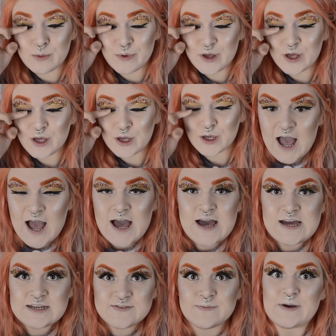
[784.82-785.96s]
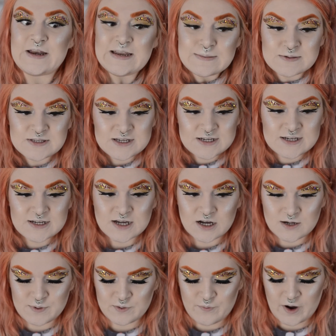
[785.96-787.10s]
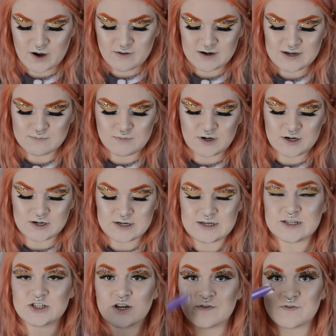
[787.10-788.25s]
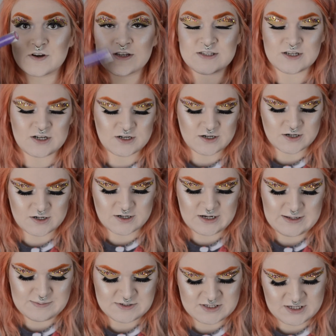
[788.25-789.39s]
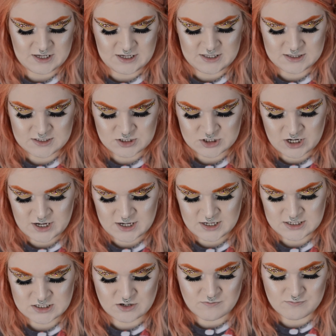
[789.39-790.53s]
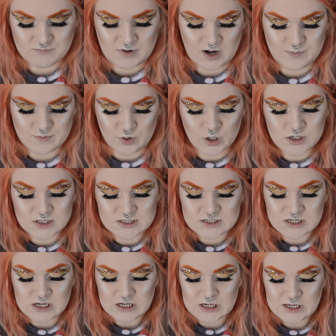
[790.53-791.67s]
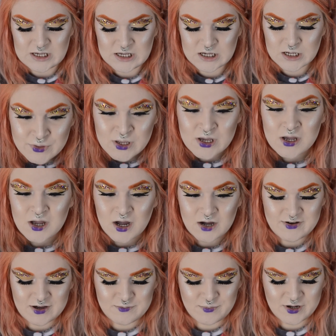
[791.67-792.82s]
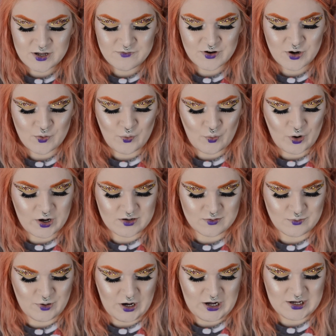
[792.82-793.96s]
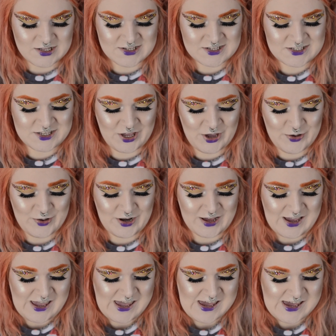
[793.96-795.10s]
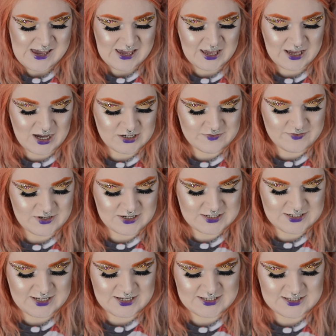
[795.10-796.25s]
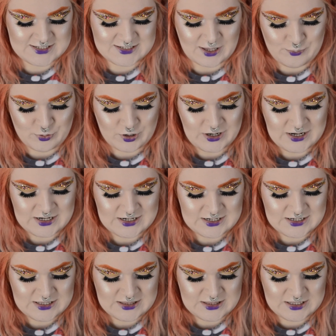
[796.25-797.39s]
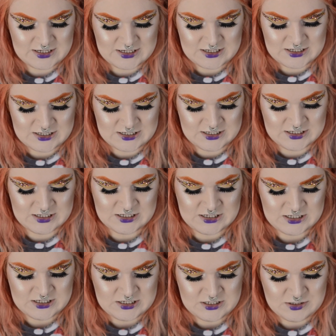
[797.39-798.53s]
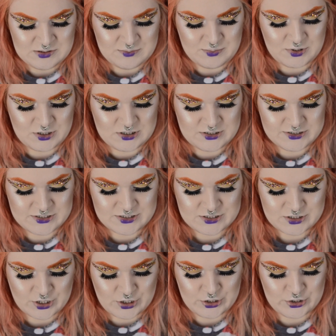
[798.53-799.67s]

bit. And for my lipstick, I'll be wearing my Jeffree Star lipstick in the shade I'm Royalty. I've had mine for quite a while, so like it kind of looks like it's separated in the bottle, so